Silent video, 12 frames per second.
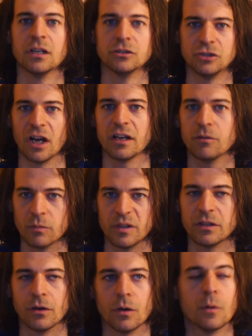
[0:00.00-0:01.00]
Johnny
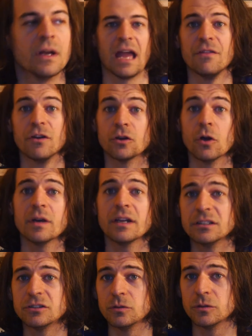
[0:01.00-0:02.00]
Rico, and they're going
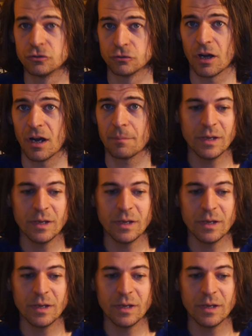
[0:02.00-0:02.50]
into a drop.